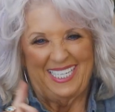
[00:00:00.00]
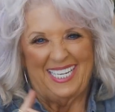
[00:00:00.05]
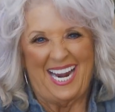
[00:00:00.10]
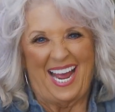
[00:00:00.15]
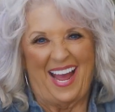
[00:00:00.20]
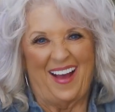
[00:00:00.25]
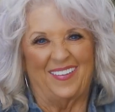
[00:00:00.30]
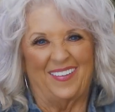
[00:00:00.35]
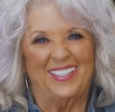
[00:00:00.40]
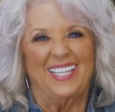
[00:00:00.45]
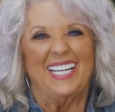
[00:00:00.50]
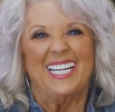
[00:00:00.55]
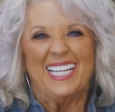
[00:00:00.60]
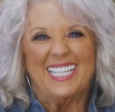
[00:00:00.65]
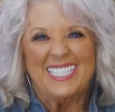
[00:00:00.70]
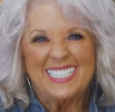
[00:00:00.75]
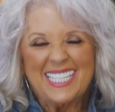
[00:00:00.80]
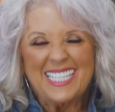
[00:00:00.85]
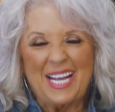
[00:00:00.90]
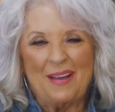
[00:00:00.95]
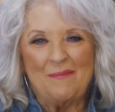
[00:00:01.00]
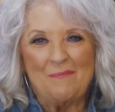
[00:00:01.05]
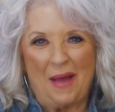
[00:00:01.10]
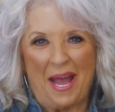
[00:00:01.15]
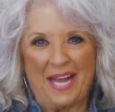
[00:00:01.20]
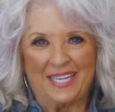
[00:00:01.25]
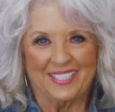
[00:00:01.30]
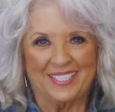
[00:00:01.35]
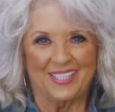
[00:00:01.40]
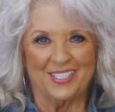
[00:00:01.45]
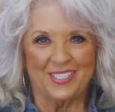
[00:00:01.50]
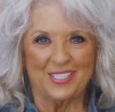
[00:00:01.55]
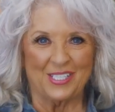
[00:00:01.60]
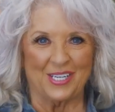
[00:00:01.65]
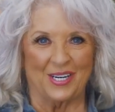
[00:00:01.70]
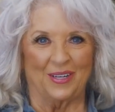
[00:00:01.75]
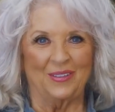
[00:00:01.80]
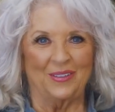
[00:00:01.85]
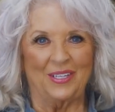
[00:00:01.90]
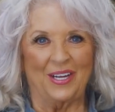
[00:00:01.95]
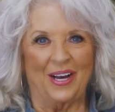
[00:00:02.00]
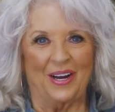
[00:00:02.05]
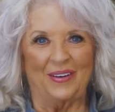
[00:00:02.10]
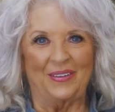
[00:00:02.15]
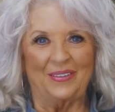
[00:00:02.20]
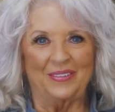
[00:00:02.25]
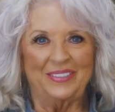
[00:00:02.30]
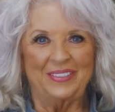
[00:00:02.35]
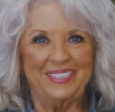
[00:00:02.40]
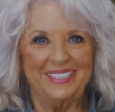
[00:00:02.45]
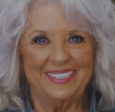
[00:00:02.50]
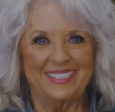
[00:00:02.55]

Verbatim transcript: Now, let's get back to the show, y'all.